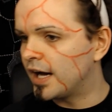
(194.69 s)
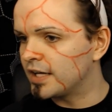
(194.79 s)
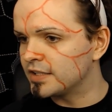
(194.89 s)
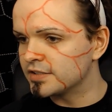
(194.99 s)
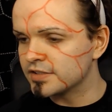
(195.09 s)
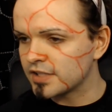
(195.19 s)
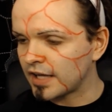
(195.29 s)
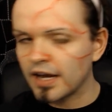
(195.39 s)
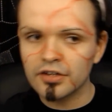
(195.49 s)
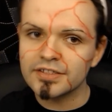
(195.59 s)
And
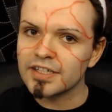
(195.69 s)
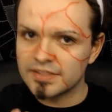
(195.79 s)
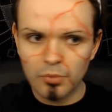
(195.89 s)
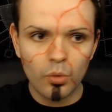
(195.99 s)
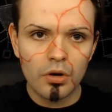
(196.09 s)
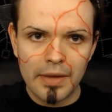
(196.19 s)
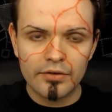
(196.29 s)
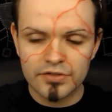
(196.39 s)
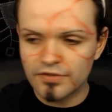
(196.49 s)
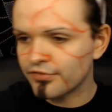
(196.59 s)
okay, I'm going to take a small
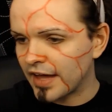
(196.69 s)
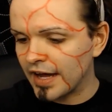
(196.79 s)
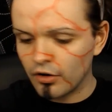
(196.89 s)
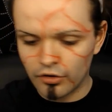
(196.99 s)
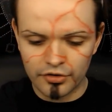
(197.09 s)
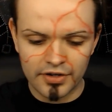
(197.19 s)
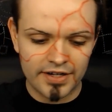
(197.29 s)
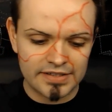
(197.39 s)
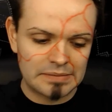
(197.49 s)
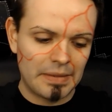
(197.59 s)
amount of that on
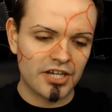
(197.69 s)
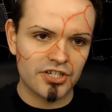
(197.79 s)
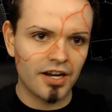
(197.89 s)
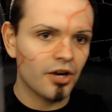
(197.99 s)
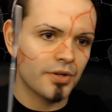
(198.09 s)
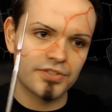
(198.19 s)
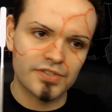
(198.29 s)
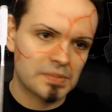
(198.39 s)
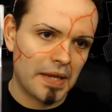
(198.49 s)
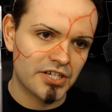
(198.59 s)
a spatula. I always
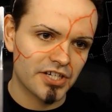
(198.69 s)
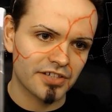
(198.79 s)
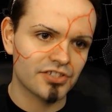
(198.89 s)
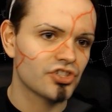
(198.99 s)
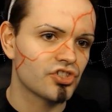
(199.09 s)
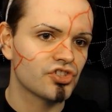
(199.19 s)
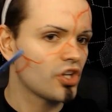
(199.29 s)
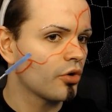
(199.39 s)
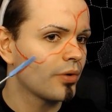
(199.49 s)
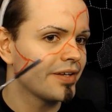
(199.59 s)
use a spatula because it's just
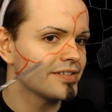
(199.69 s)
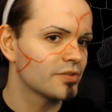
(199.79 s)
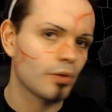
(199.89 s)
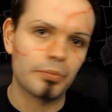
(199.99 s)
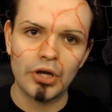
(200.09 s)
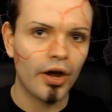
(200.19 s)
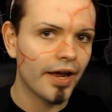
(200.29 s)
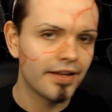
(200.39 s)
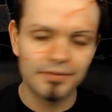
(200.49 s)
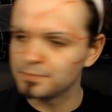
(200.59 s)
so easy to
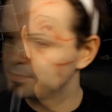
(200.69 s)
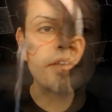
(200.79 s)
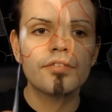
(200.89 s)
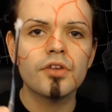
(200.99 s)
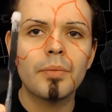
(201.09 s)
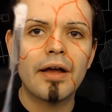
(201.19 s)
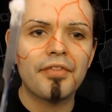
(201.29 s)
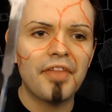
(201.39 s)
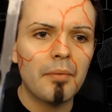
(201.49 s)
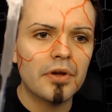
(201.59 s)
apply. Okay, so
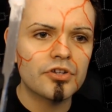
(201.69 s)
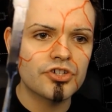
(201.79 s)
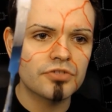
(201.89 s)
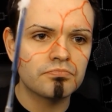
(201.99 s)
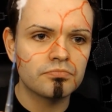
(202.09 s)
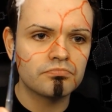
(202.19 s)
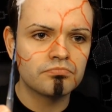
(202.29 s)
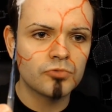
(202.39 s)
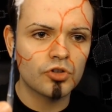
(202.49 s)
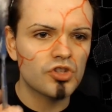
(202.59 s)
about that much.
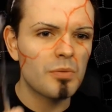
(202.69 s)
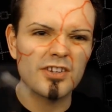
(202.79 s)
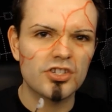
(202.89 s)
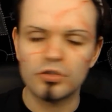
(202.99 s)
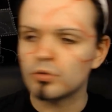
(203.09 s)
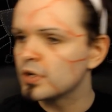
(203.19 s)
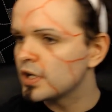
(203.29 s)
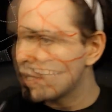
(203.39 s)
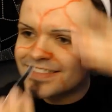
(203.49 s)
Not too much at all.